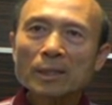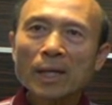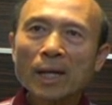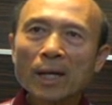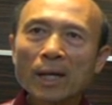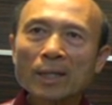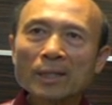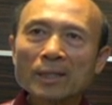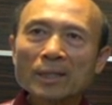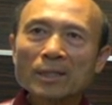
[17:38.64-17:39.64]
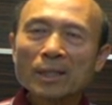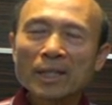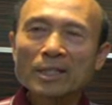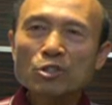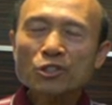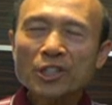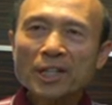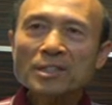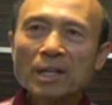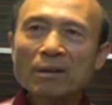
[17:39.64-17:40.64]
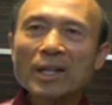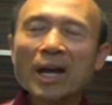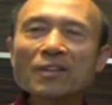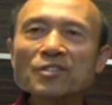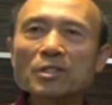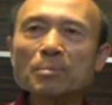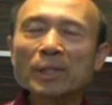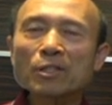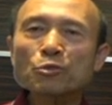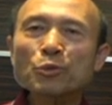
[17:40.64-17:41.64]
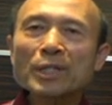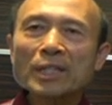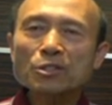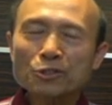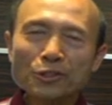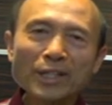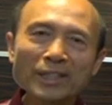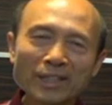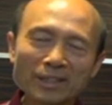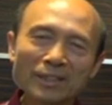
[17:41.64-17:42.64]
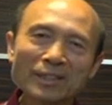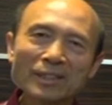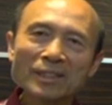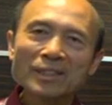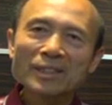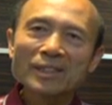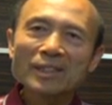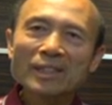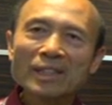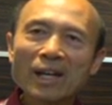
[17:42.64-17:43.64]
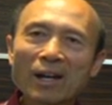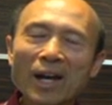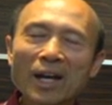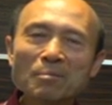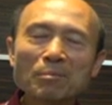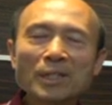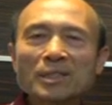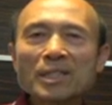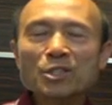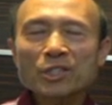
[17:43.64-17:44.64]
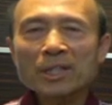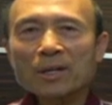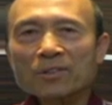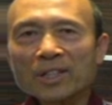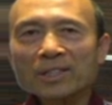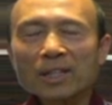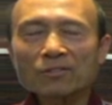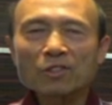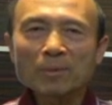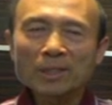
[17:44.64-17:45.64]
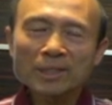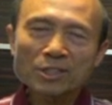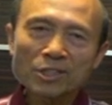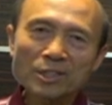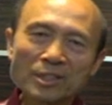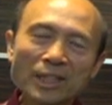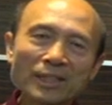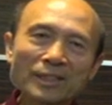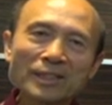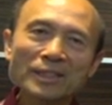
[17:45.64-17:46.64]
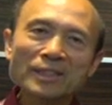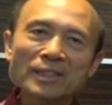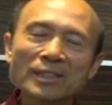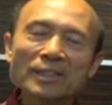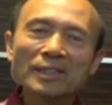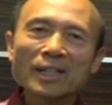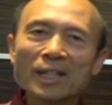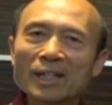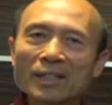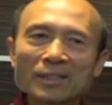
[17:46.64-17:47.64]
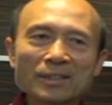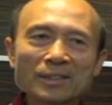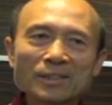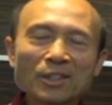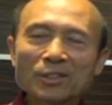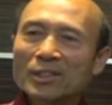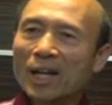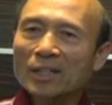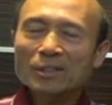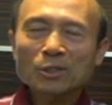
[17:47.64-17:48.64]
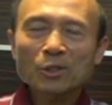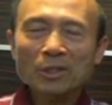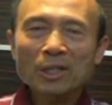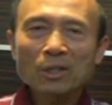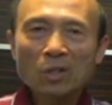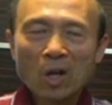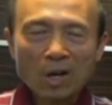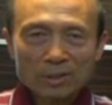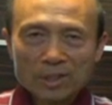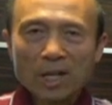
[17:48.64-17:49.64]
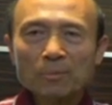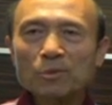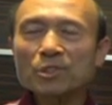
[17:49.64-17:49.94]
Uh, he trains our lives because we need training. Now, I, my teaching, I thank God for my teachings that, uh, you know, God took a long time to